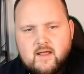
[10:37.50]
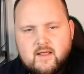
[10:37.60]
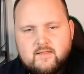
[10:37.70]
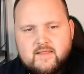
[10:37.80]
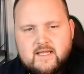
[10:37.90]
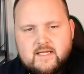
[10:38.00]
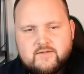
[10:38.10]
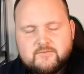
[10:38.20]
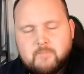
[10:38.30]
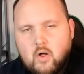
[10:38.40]

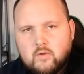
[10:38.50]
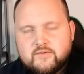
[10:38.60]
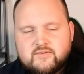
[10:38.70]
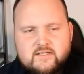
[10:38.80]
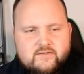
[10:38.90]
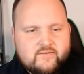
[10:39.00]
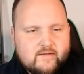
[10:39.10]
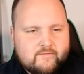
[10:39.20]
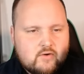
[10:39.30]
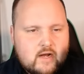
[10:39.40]
these policies
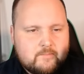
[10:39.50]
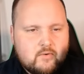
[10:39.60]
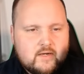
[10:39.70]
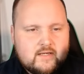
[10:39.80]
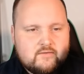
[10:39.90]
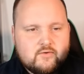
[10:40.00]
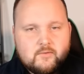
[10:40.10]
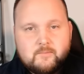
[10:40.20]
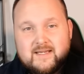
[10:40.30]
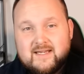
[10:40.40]
they've tried to put in
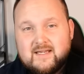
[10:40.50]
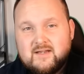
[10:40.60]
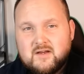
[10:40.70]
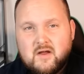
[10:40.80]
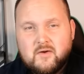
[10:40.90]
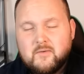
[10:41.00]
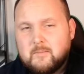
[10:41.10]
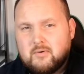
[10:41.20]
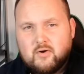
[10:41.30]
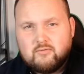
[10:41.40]
to be, you know,
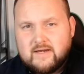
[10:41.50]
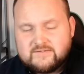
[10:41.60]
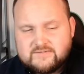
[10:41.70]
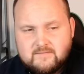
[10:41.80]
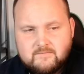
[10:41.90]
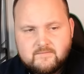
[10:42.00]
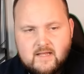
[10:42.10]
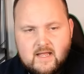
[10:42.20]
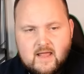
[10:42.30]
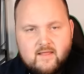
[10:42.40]
progressive,
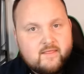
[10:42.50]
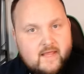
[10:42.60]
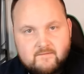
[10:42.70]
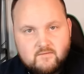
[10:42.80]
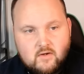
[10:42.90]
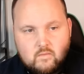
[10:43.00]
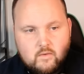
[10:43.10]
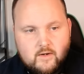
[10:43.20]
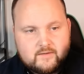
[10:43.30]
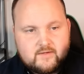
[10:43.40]
they've not
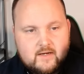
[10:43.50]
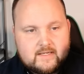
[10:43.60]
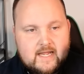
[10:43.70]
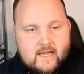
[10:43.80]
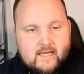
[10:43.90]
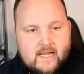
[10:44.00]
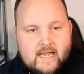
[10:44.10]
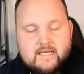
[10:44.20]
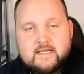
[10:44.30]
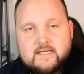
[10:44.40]
worked, okay?
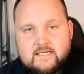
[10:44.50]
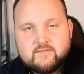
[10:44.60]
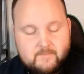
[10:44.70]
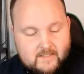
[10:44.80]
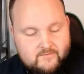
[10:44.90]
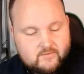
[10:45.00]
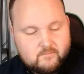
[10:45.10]
And there needs to be some